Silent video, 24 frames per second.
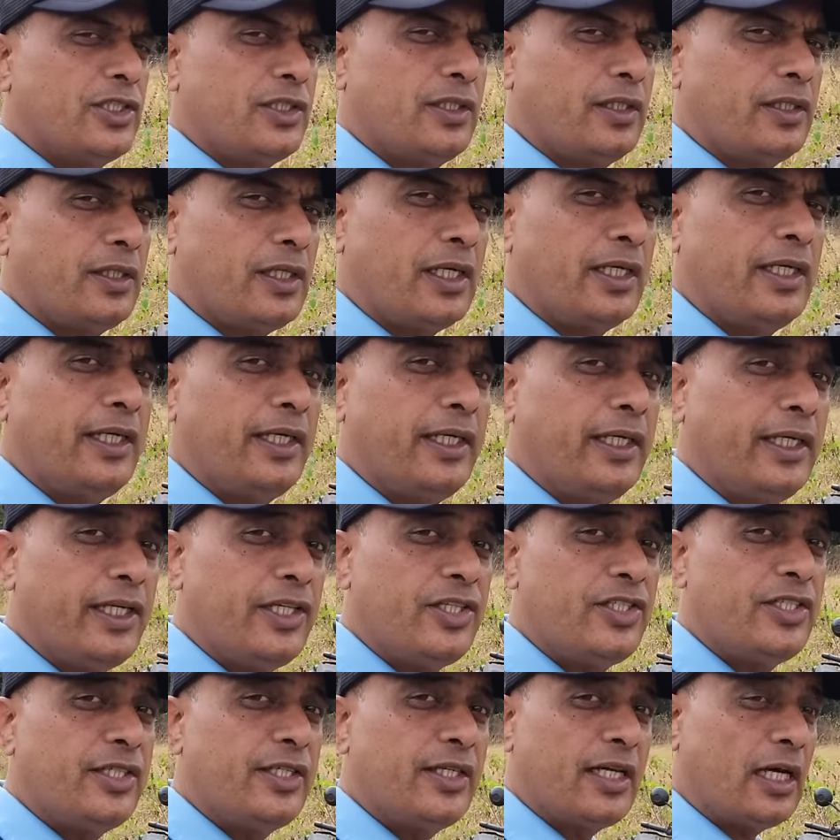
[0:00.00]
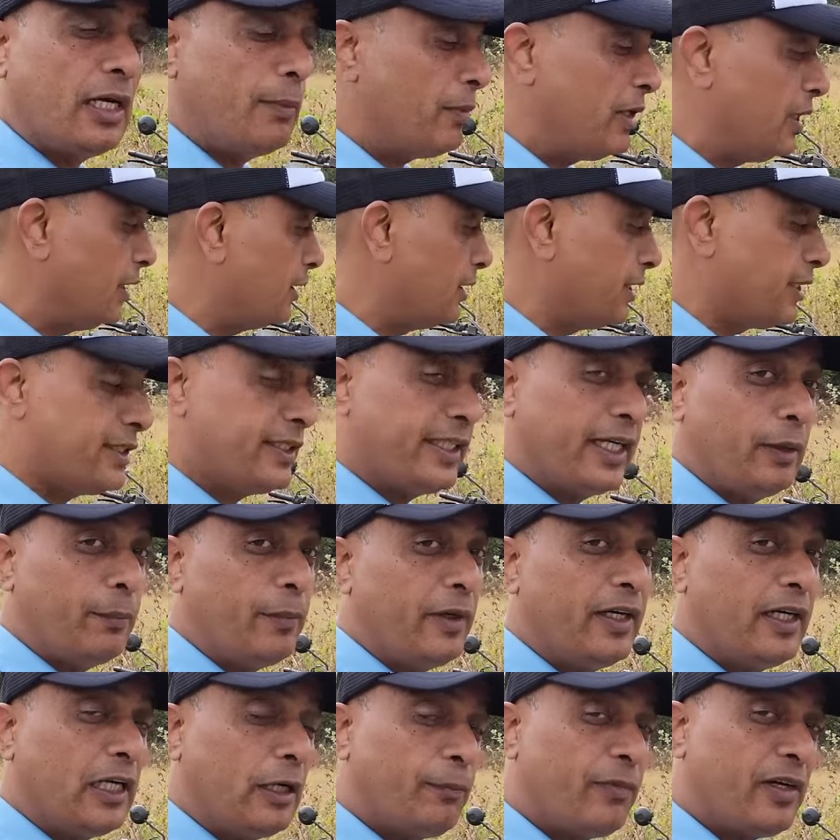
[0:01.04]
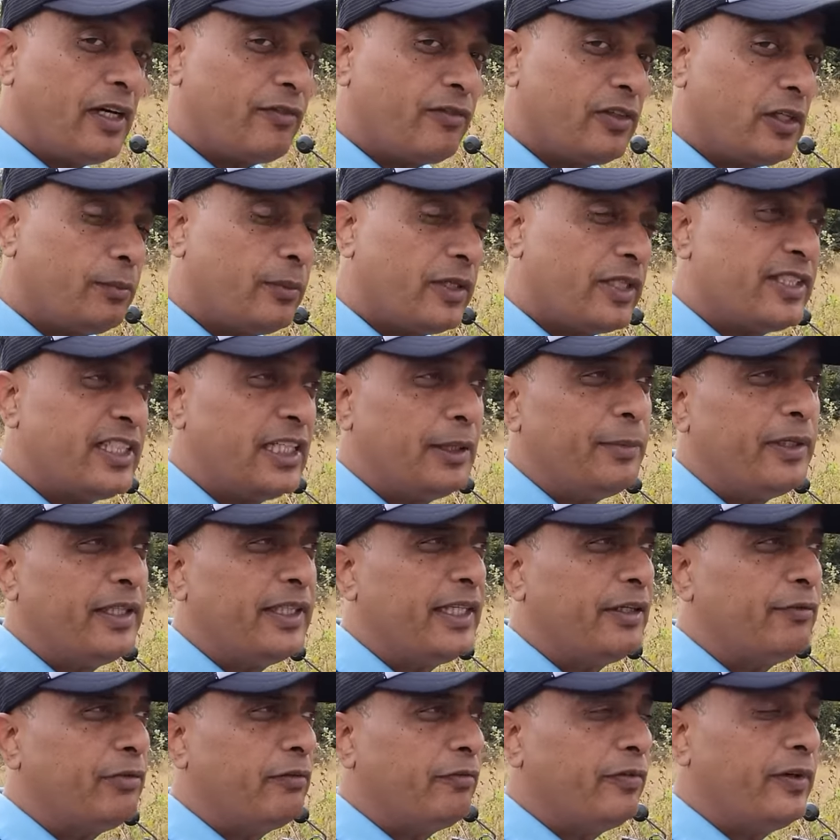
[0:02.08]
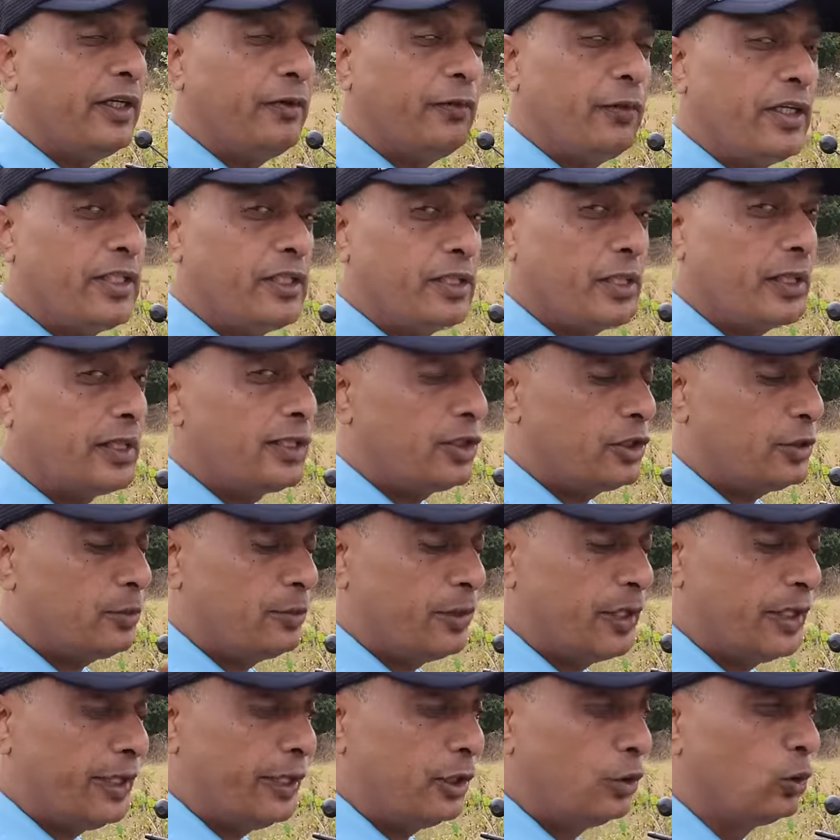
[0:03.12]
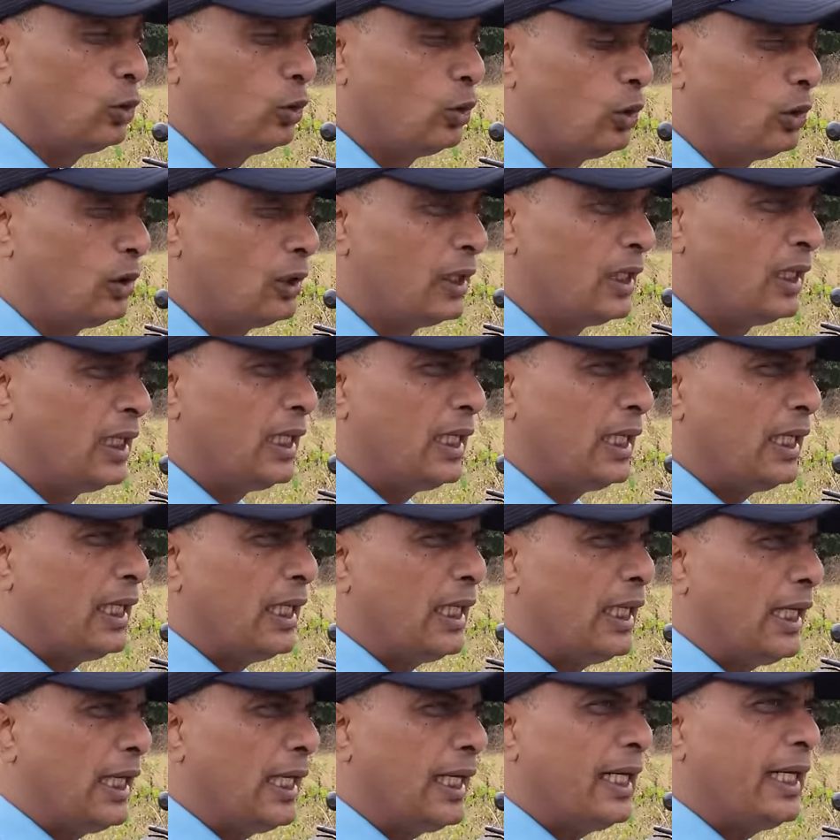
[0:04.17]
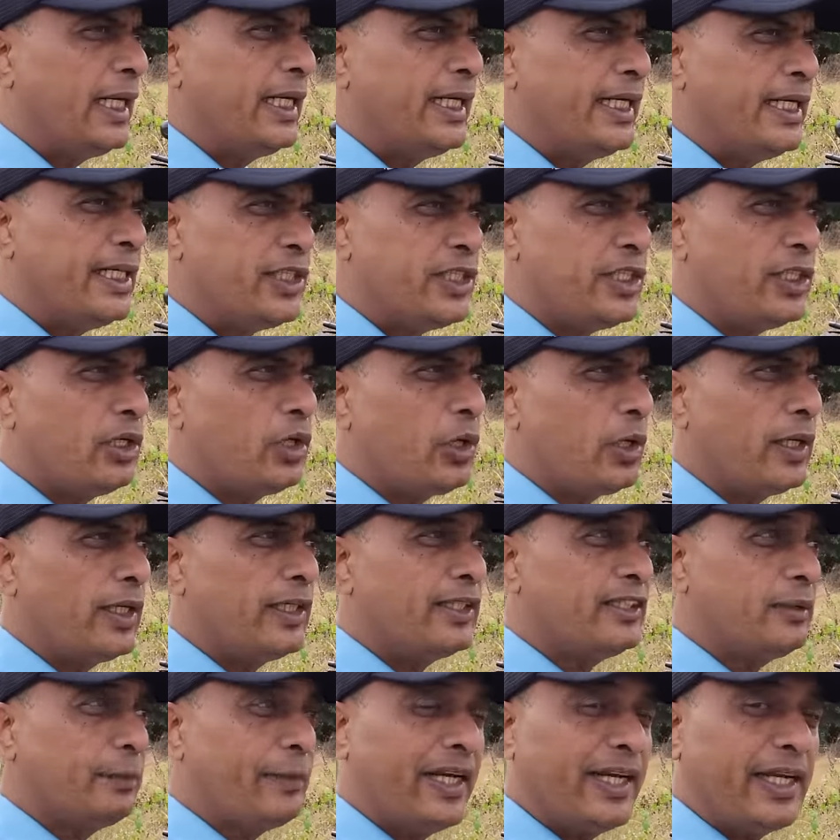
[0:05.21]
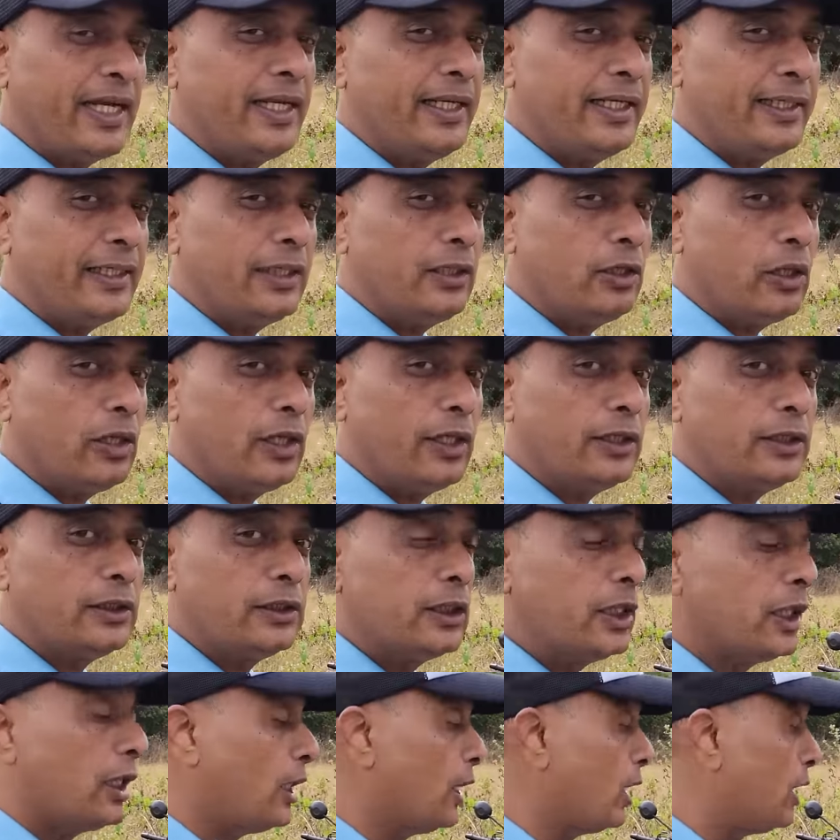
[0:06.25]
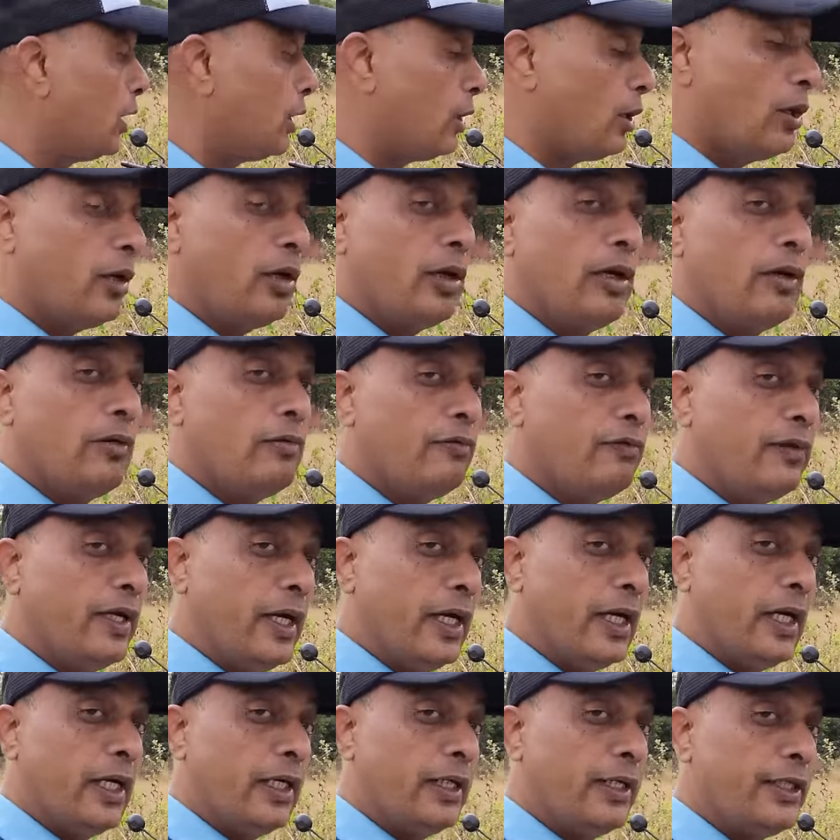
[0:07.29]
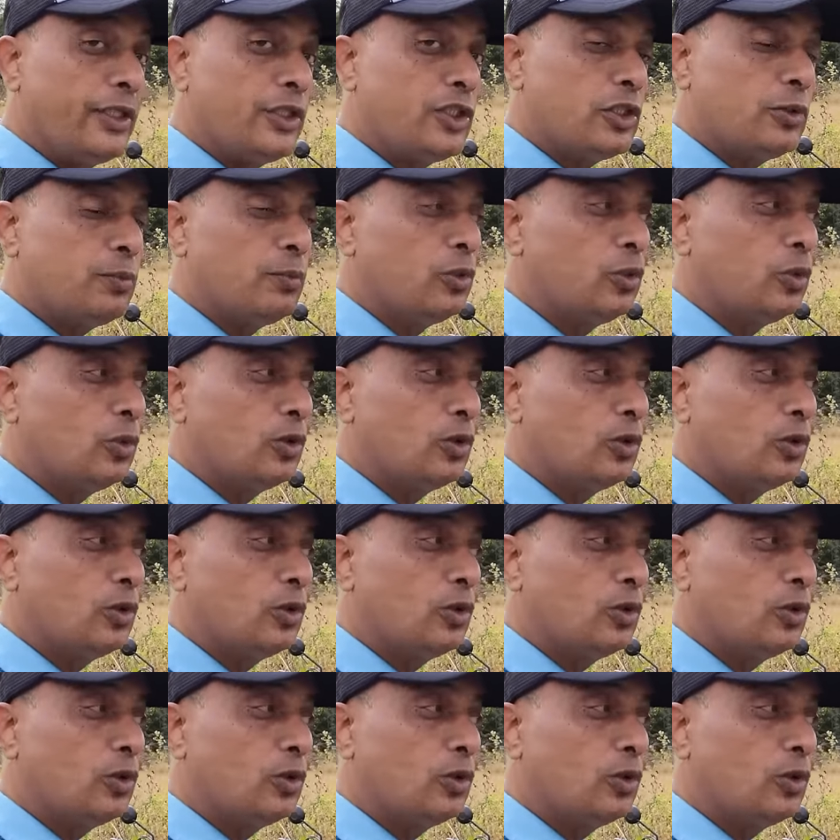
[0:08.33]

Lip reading: running engine among this segment, apart from the CB350, which runs pretty cool. And engine noise, the mechanical noise, very smooth.